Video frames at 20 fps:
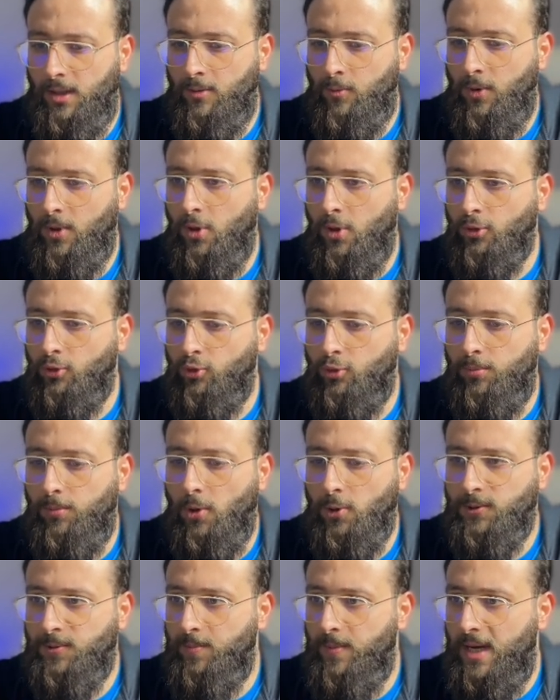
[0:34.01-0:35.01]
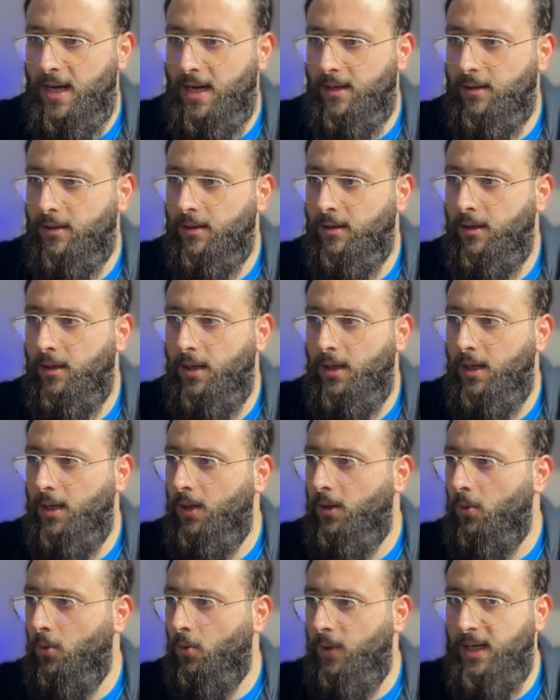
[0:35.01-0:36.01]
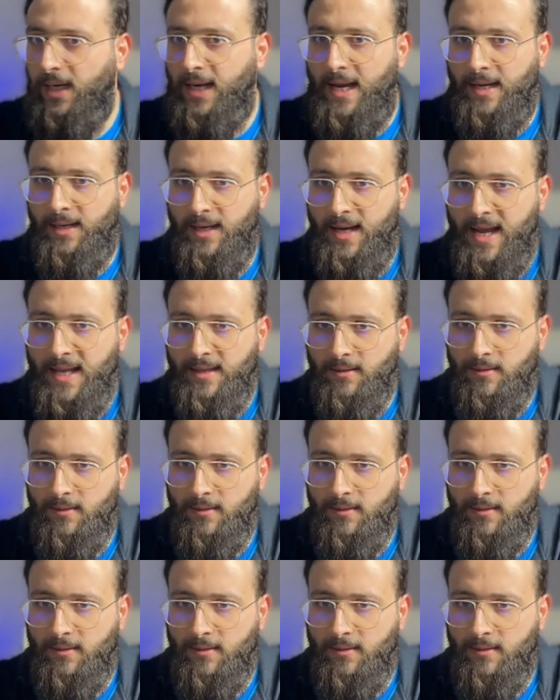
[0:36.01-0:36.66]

we go to Postman, we'll get